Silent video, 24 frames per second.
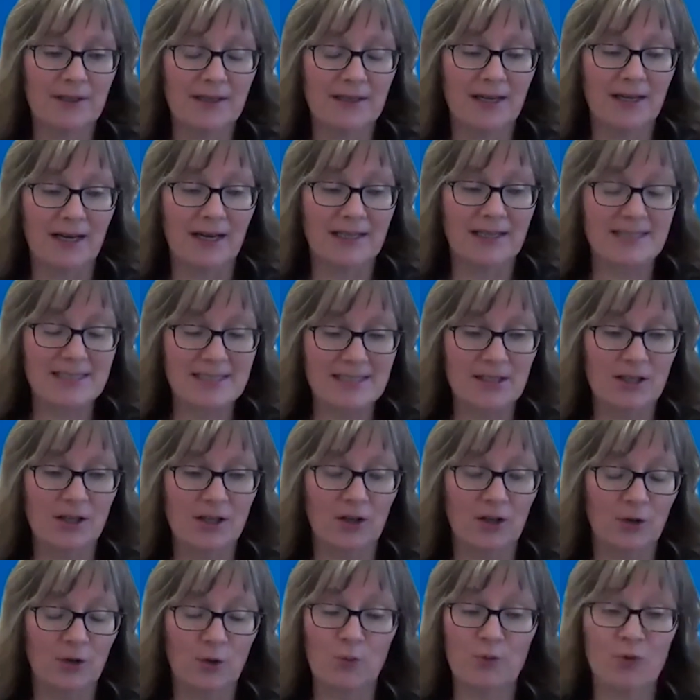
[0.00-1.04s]

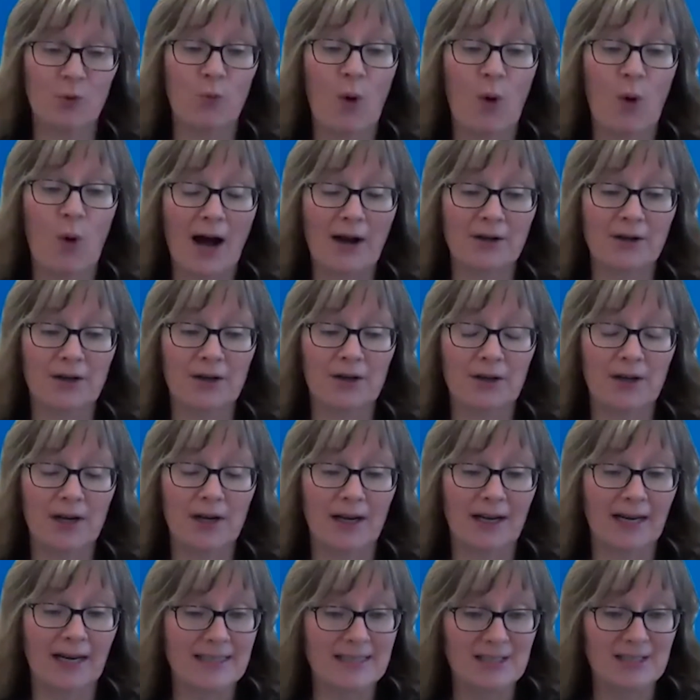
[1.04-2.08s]
still the water
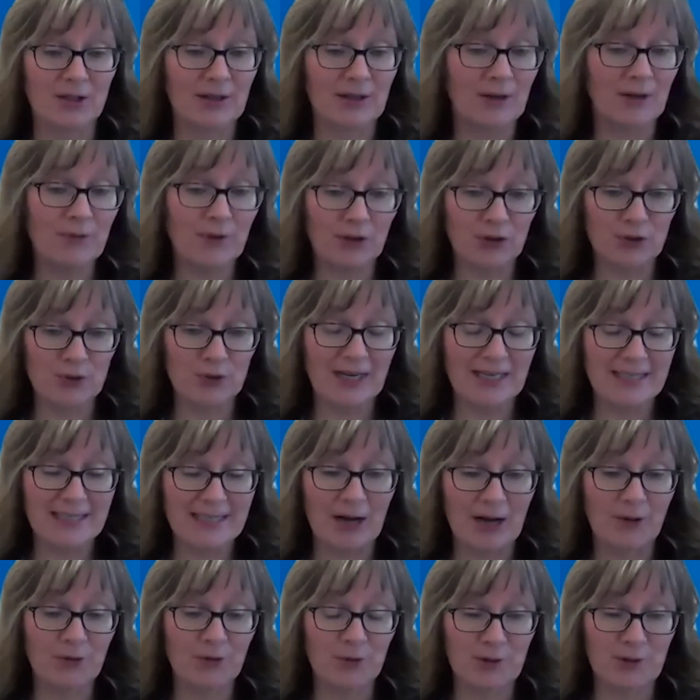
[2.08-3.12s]
can still infiltrate
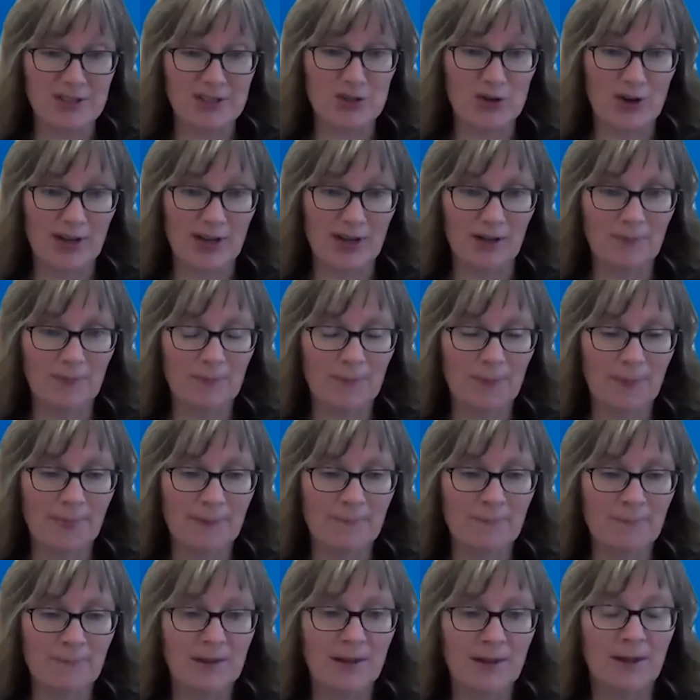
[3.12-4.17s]
down through the soil.
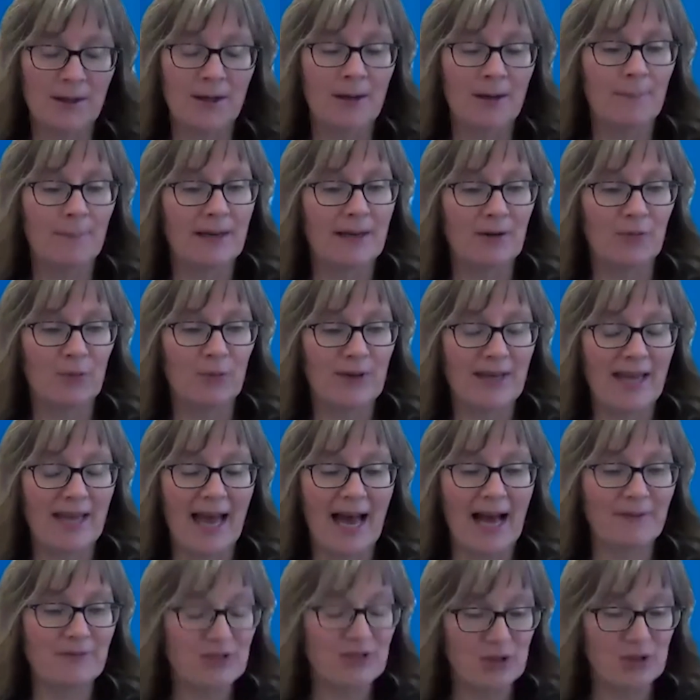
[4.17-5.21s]
But if we
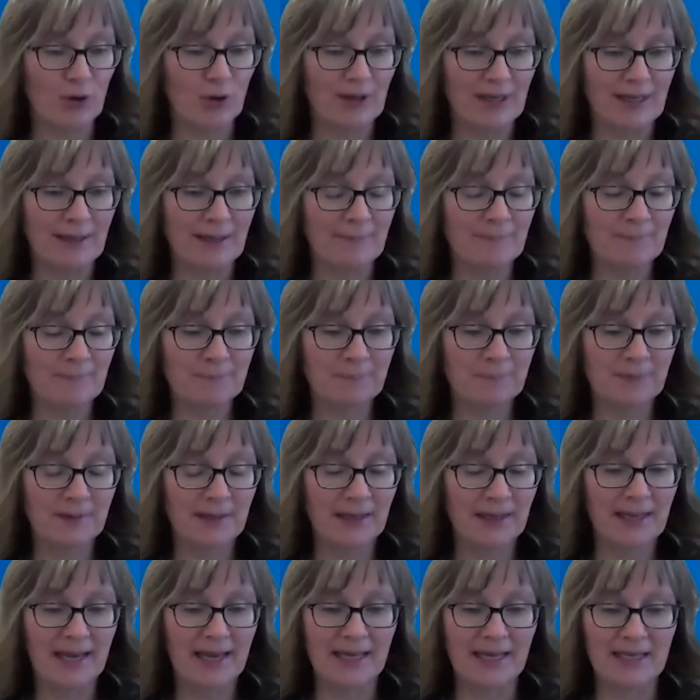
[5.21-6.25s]
have sodium
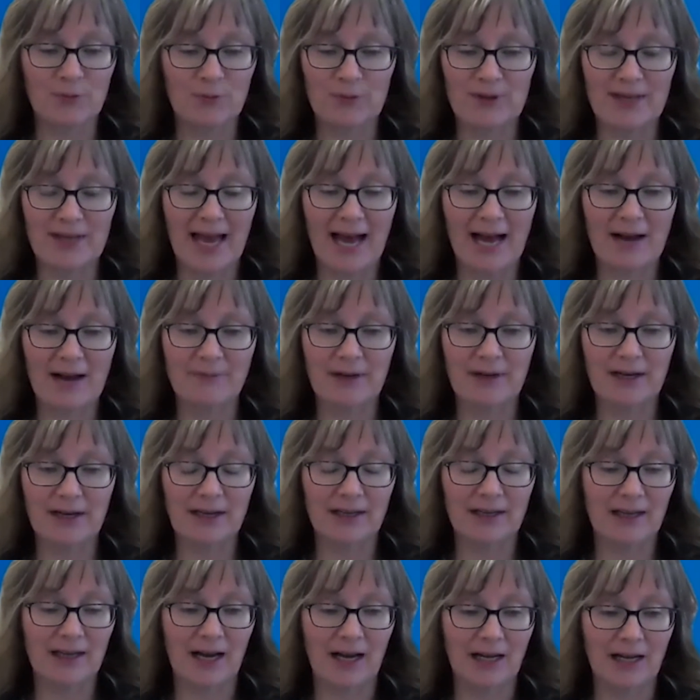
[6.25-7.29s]
and if we have a
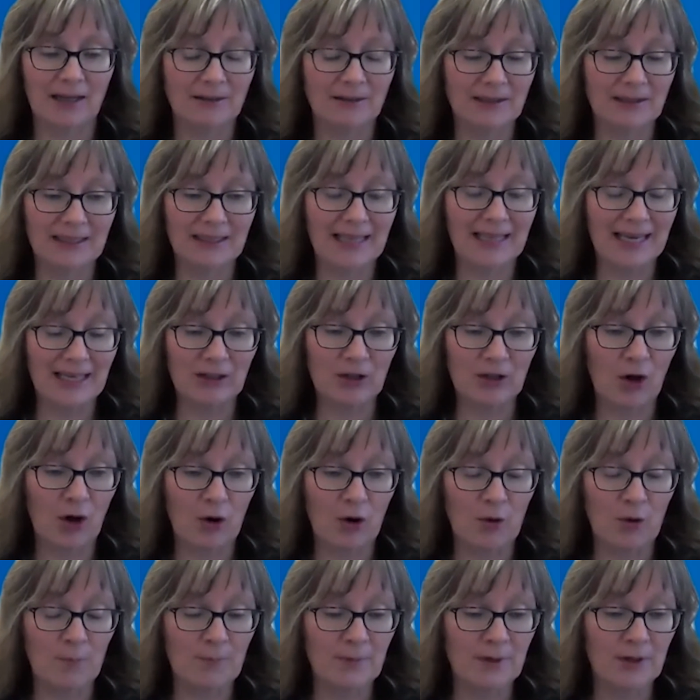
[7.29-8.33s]
clay
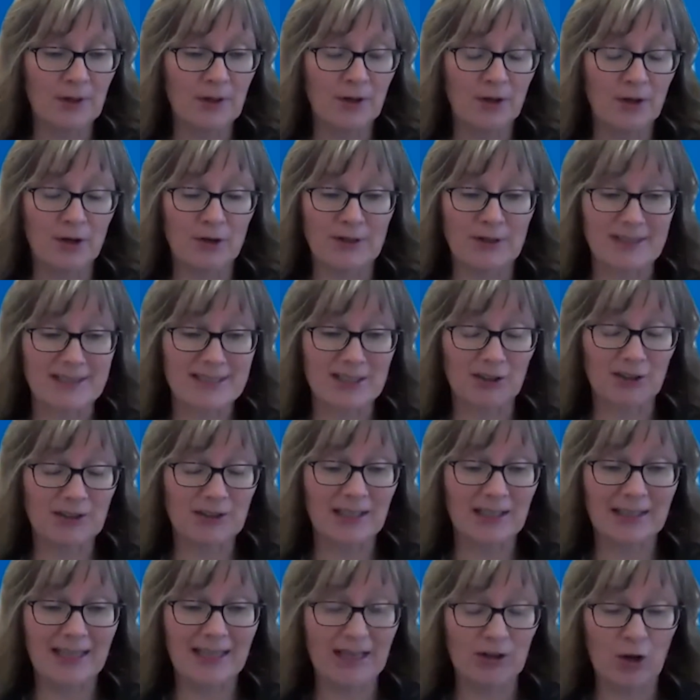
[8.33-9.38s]
loam or a silty
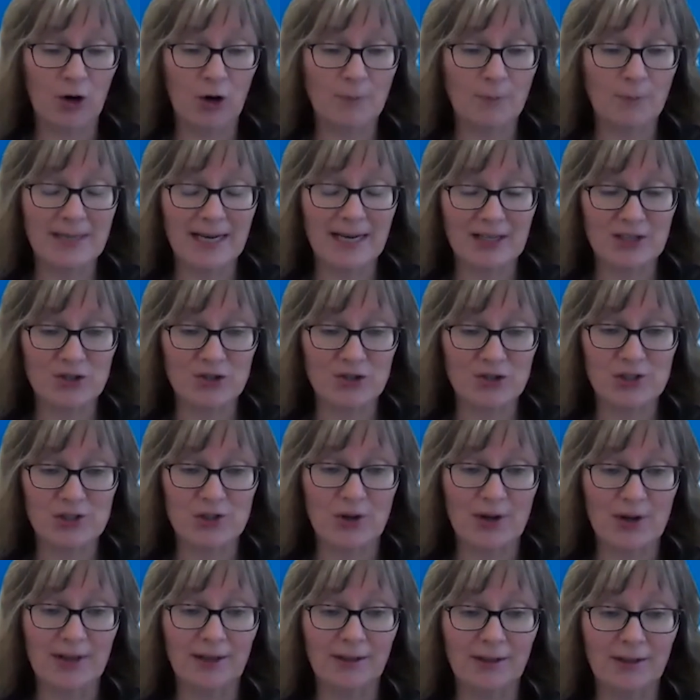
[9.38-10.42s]
clay loam textured
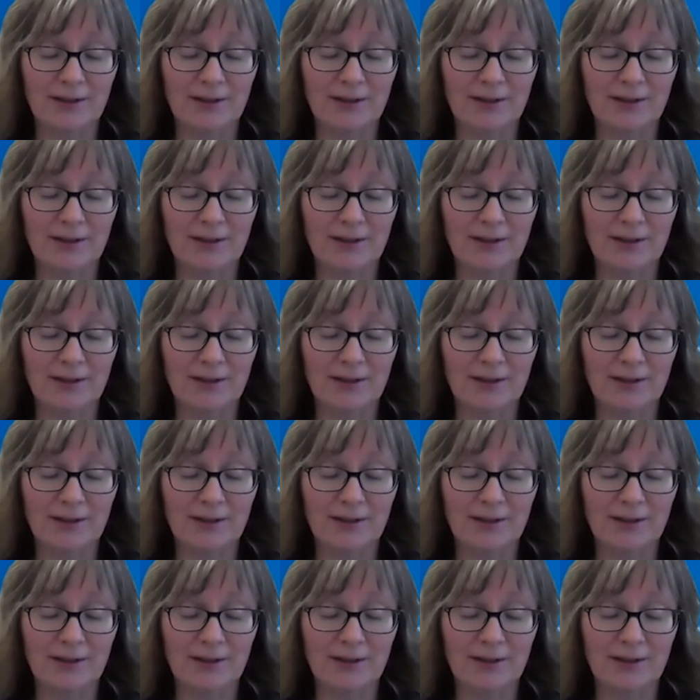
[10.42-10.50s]
soil,